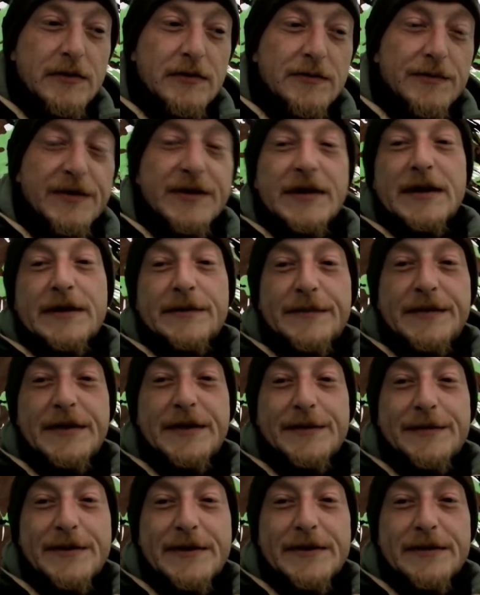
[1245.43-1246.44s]
But then
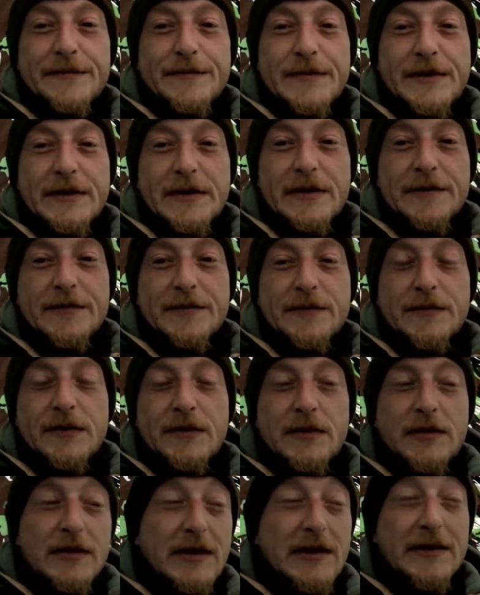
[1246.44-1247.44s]
me being me, I thought,
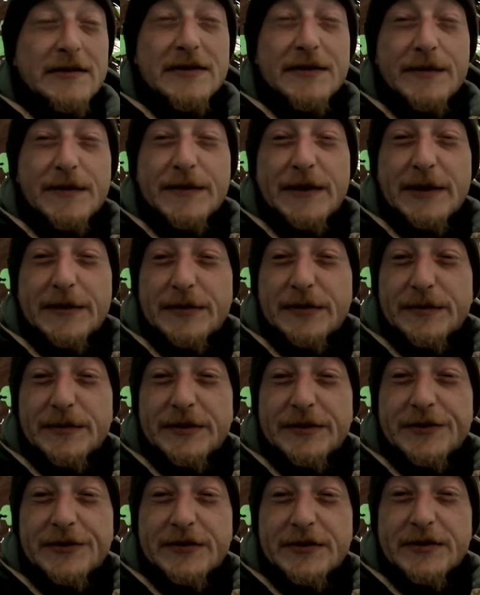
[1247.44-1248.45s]
oh, I'll ask him about
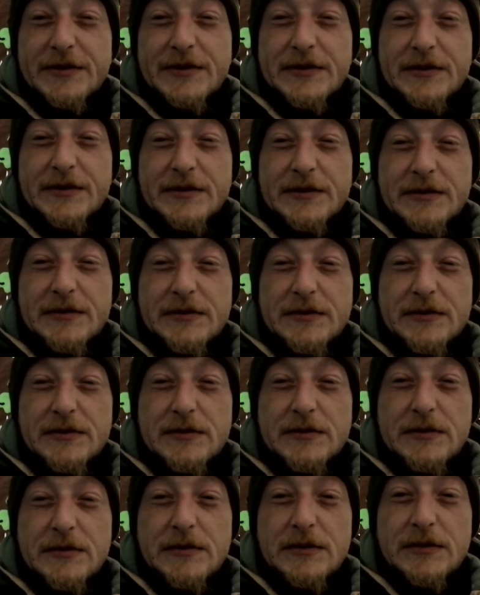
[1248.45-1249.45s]
permission, innit?
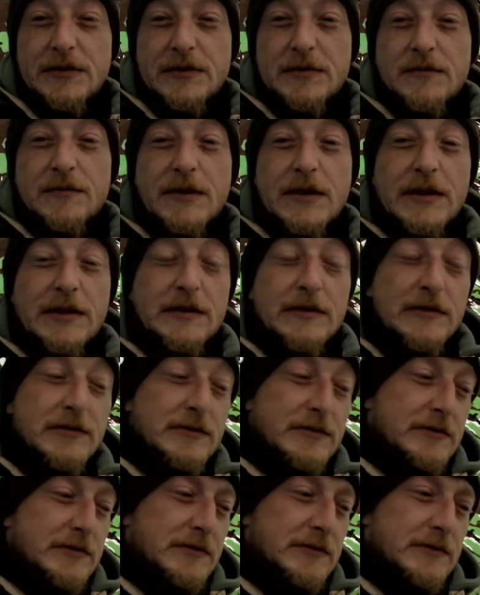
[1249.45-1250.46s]
Well,
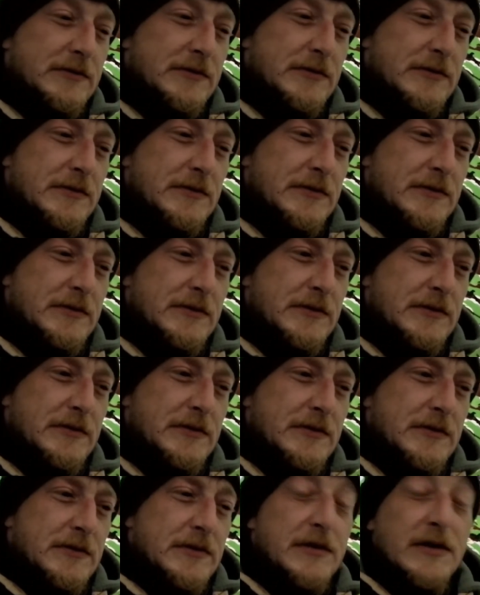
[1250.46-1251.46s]

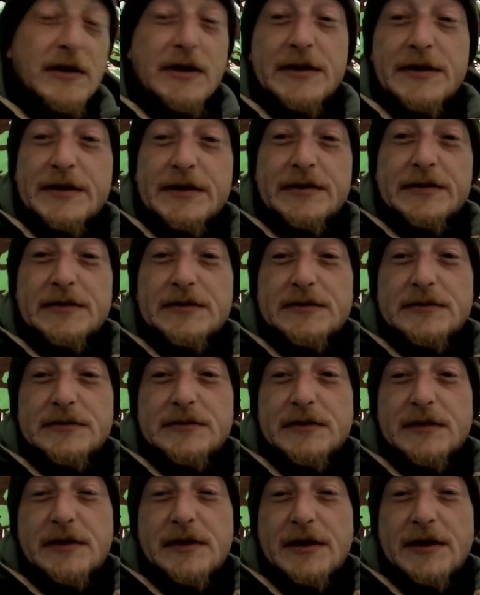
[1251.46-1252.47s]
I didn't.
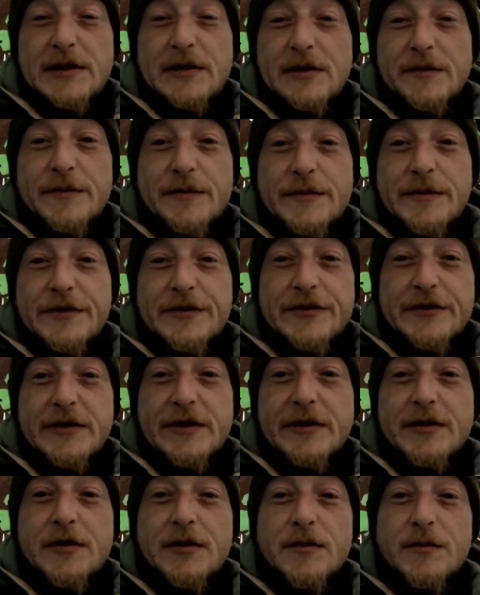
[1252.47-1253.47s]
I ain't got permission
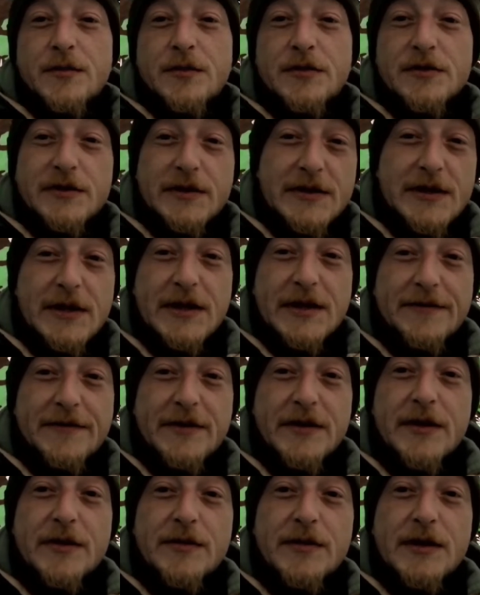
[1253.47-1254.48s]
there no more, so I can't
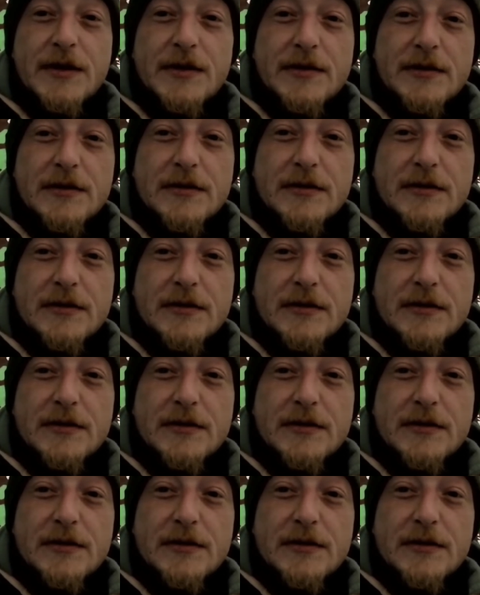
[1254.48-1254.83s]
even go there.